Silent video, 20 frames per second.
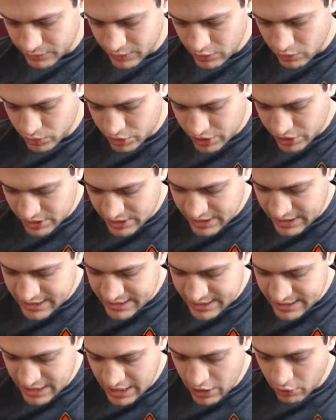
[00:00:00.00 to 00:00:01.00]
which is
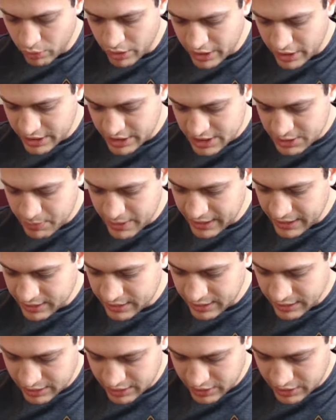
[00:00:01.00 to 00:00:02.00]
nice. We're
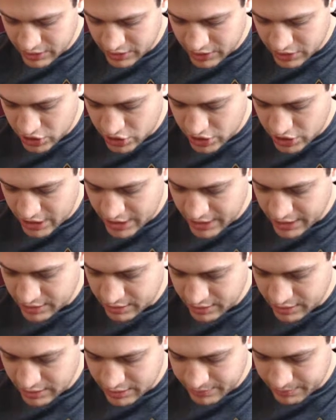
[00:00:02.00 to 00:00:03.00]
expecting the
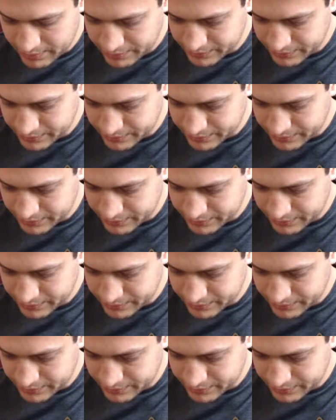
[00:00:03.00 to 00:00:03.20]
giant, yep.